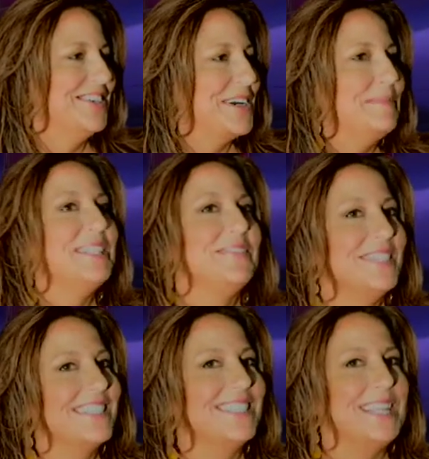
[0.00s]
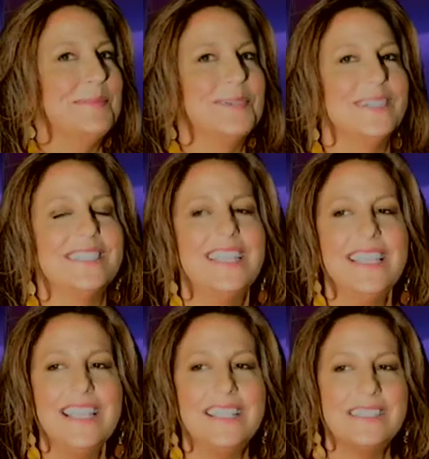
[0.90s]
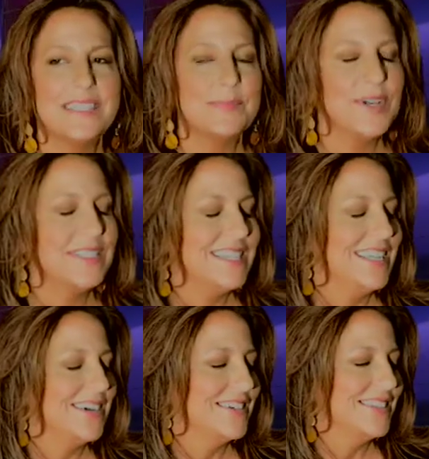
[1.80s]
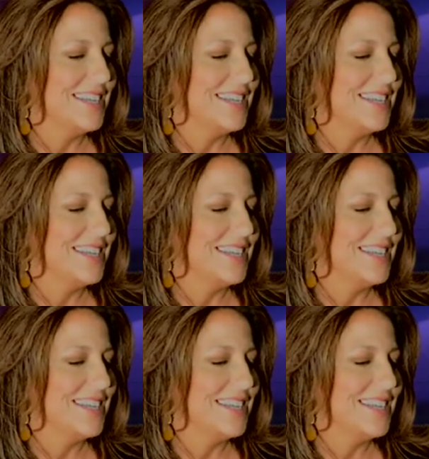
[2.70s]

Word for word: I mean, even in the neighborhood. It's a small town.